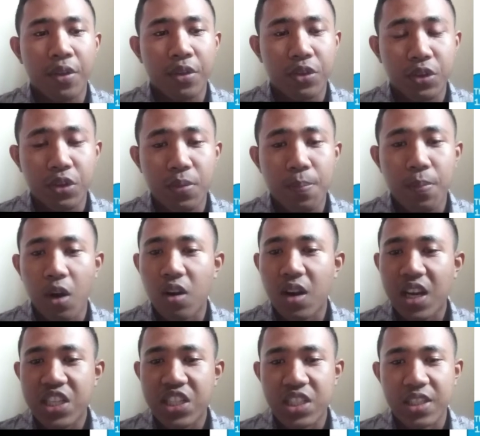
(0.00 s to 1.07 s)
to
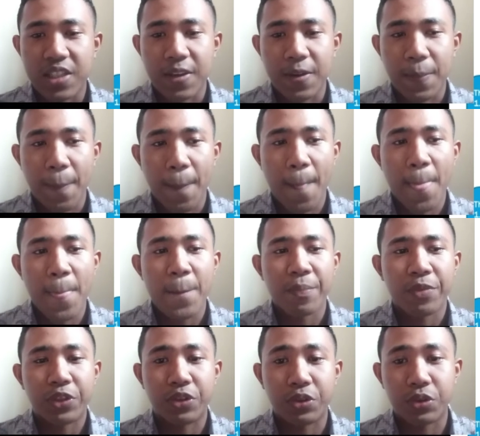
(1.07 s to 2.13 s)
production.
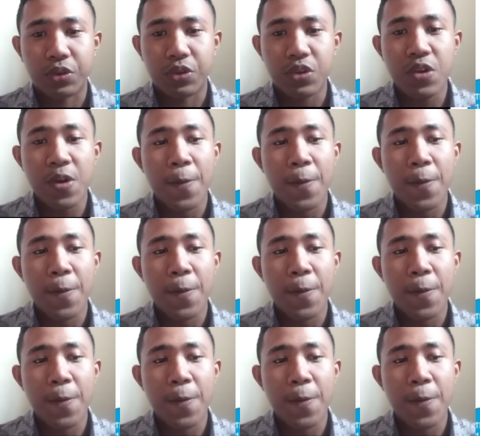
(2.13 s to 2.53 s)
2.